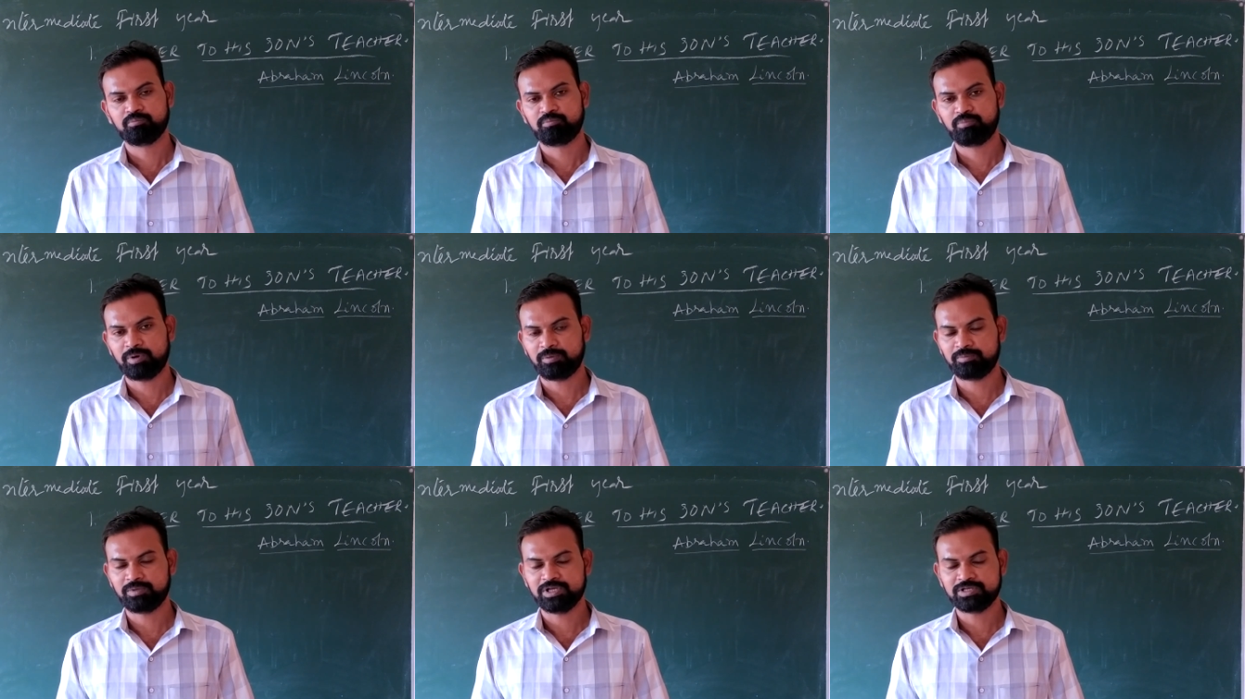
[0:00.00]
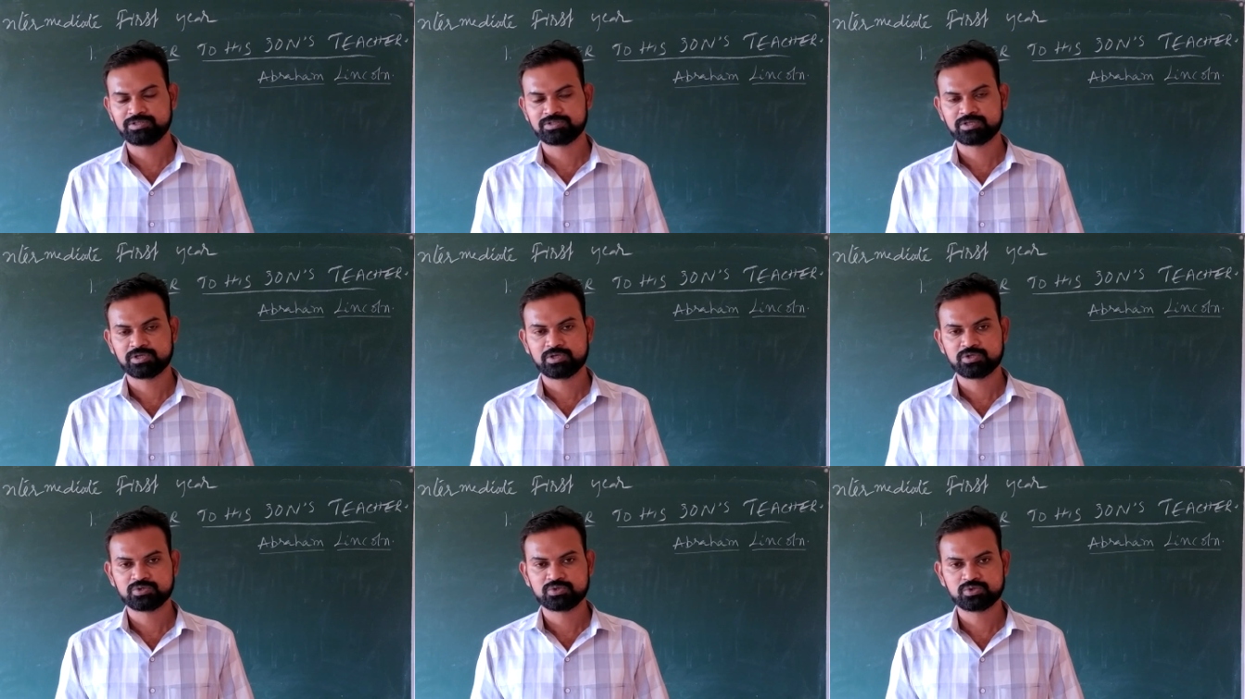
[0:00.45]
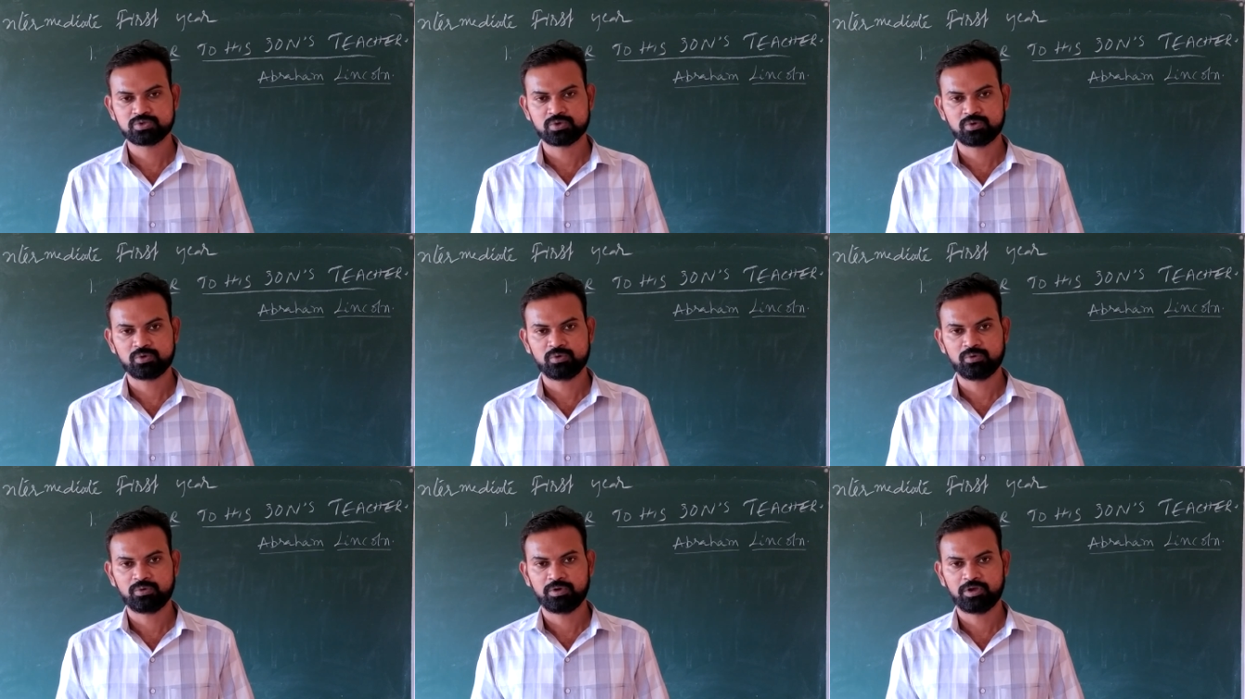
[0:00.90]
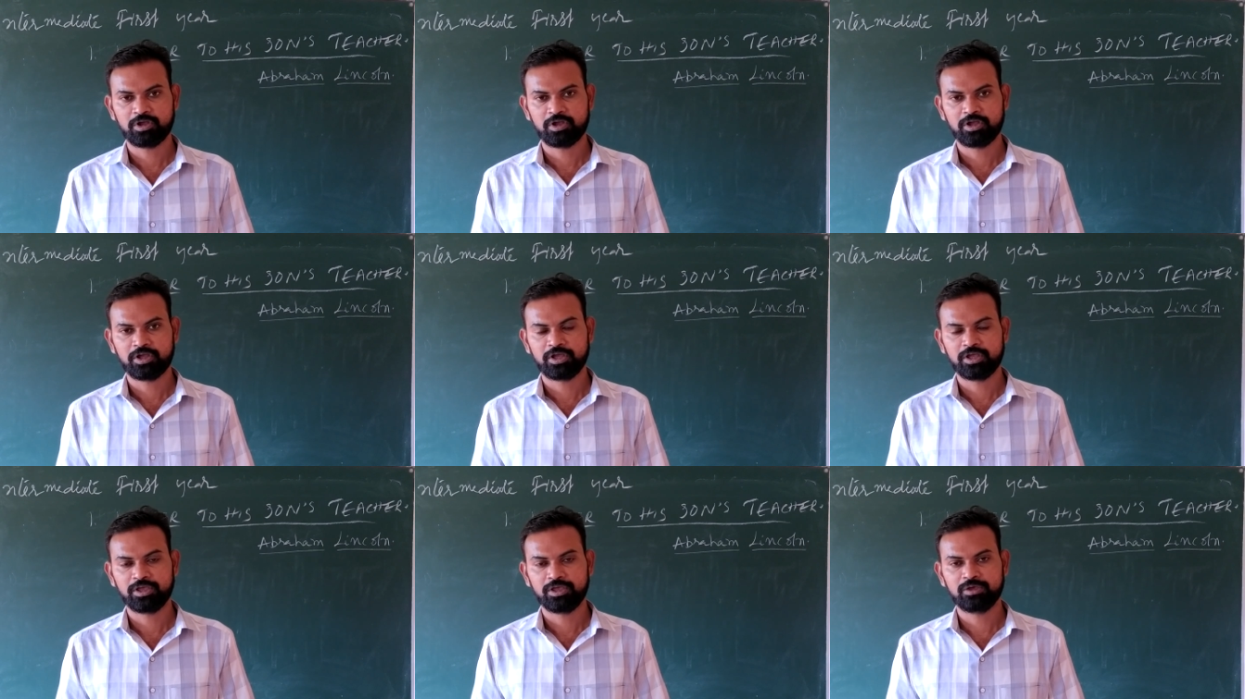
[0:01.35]
public. So
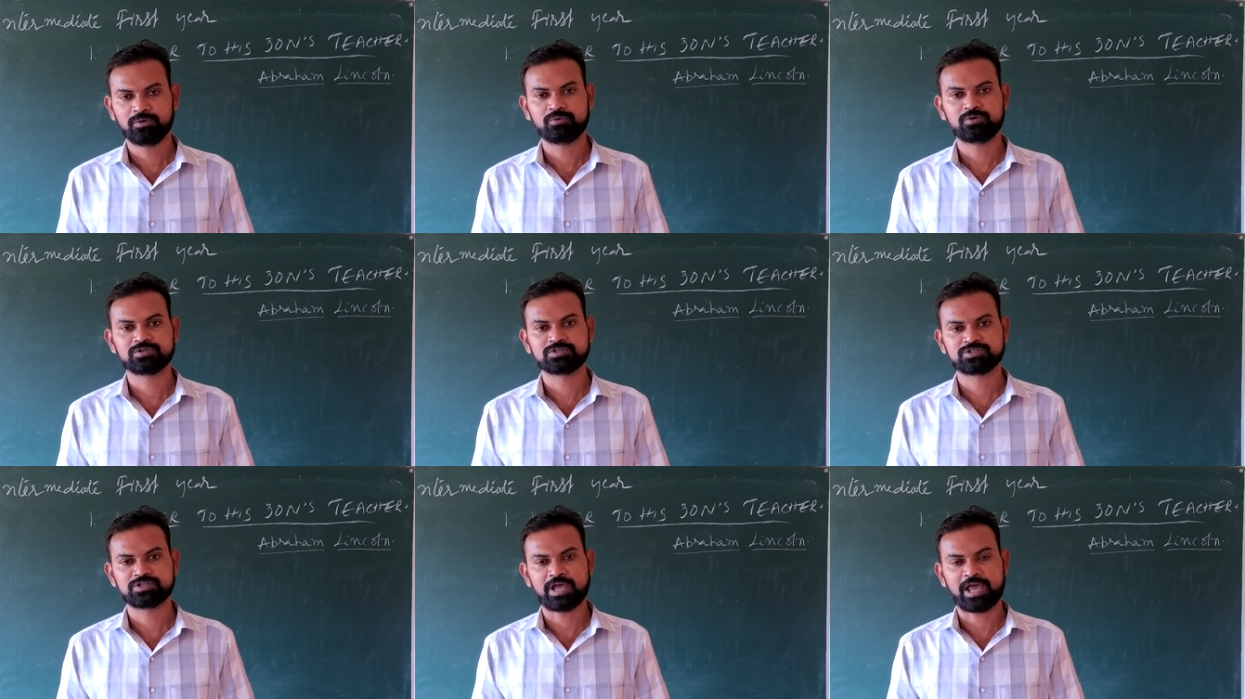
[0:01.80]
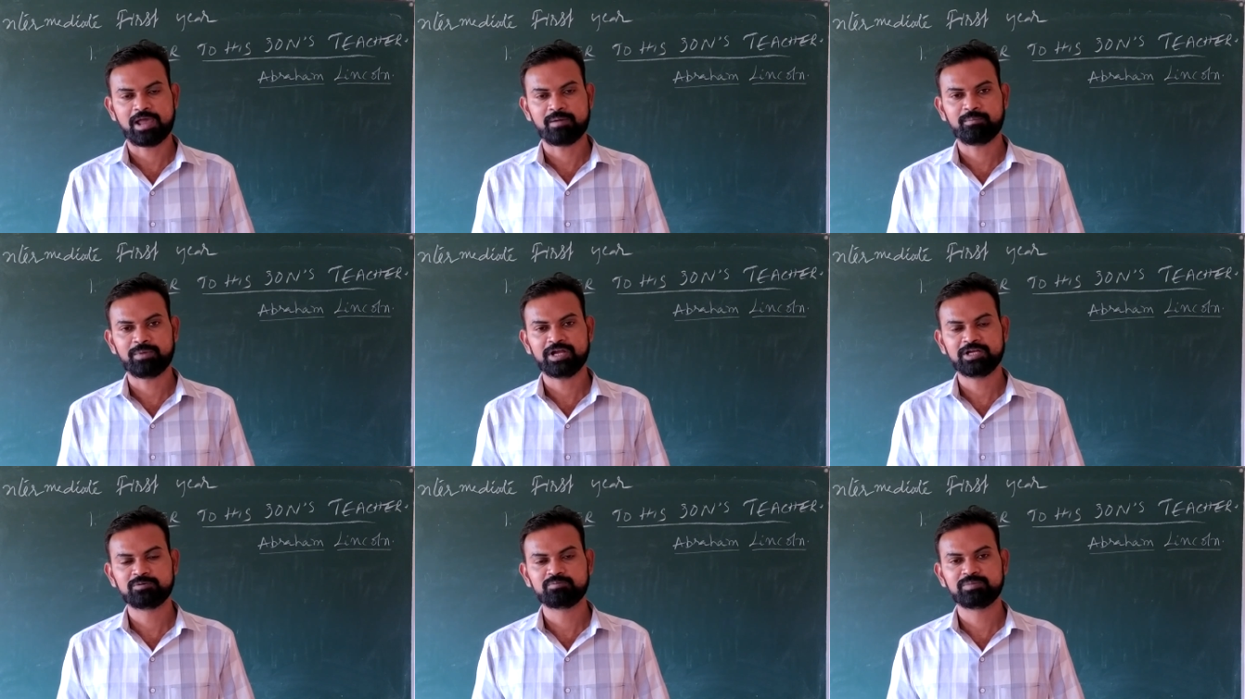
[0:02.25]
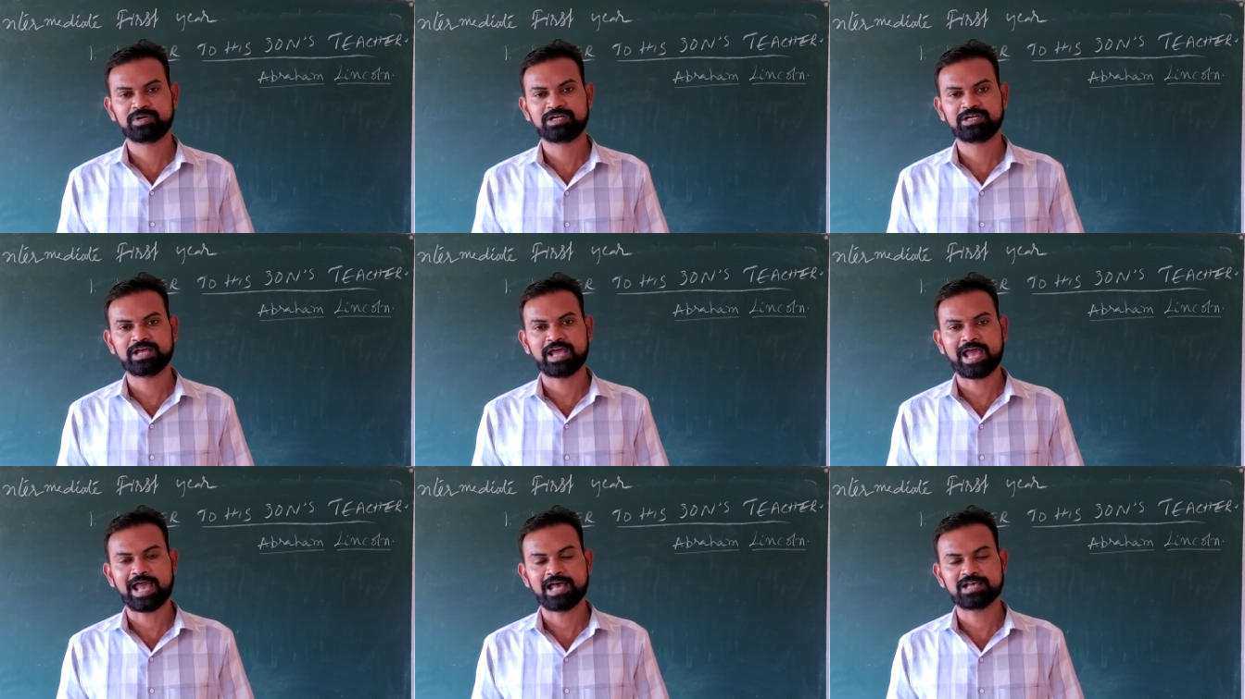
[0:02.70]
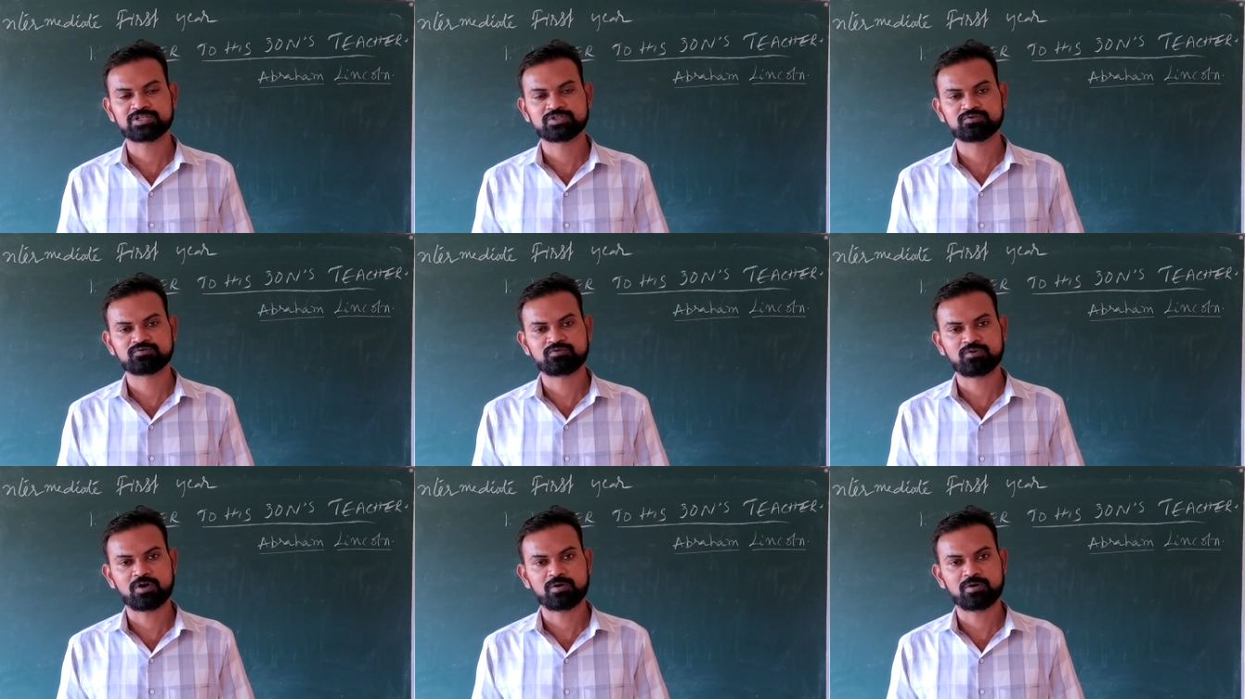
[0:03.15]
he was amended as